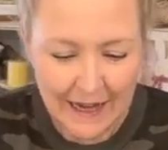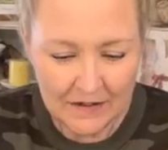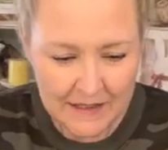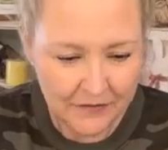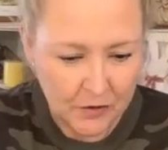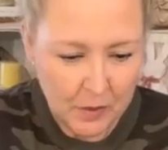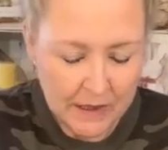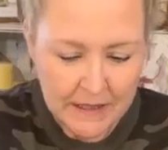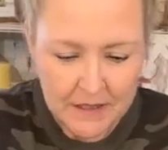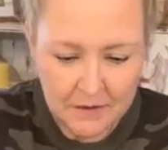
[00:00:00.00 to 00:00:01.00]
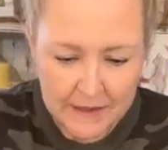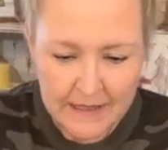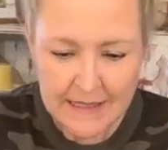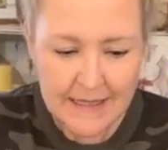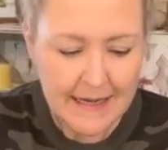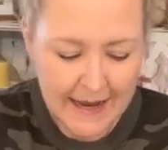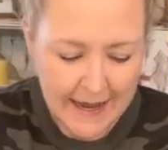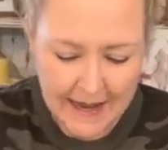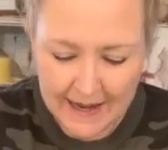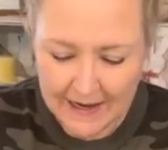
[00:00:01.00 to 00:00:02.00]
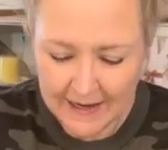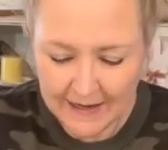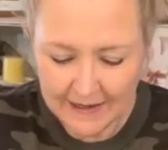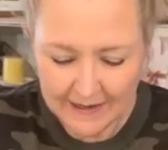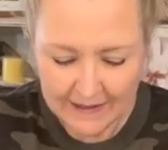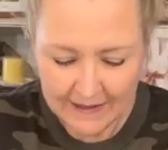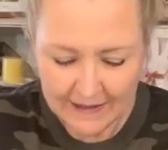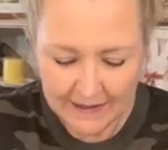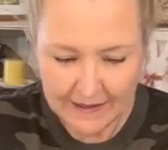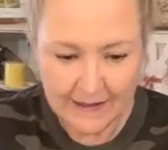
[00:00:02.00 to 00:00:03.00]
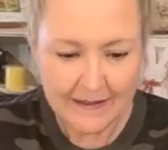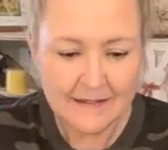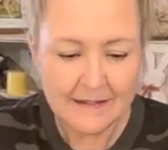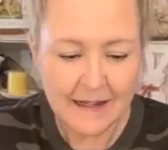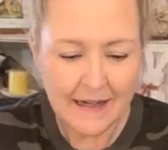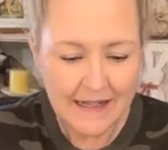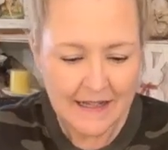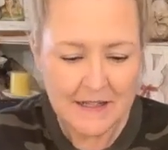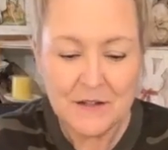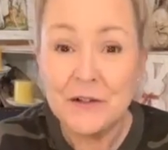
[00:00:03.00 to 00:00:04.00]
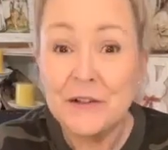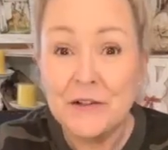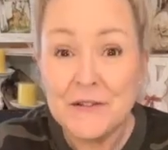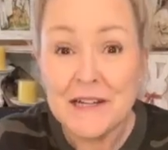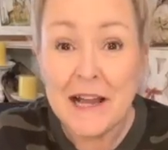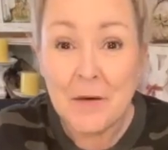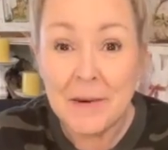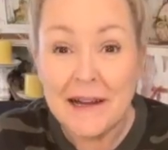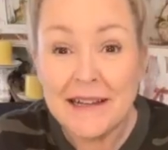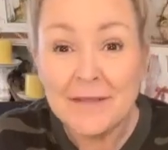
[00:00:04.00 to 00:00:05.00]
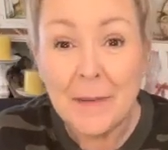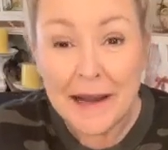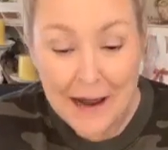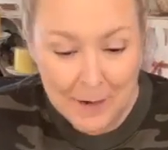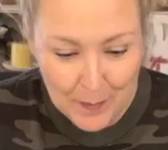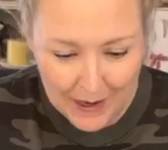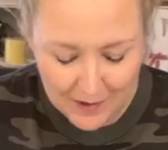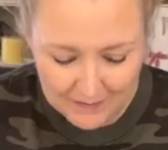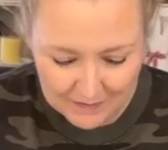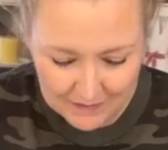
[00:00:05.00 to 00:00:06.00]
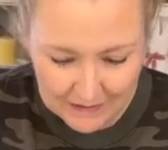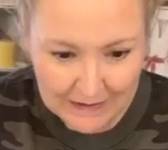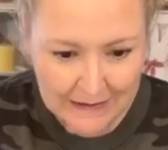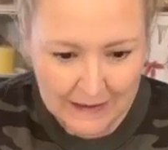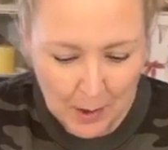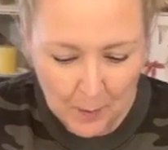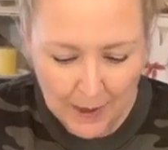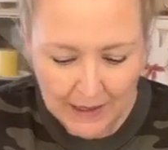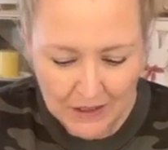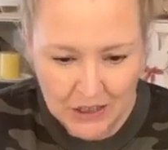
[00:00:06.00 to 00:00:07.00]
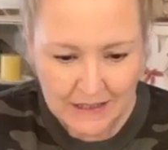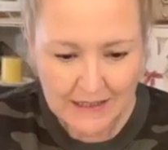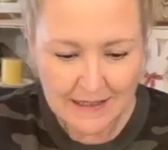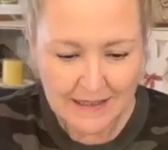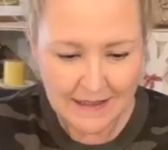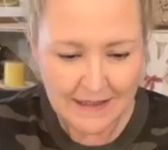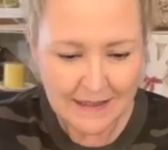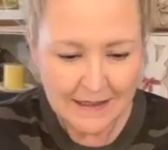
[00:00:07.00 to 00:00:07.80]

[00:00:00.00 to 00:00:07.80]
How's everybody doing today? I need to start closing out my iPad pages.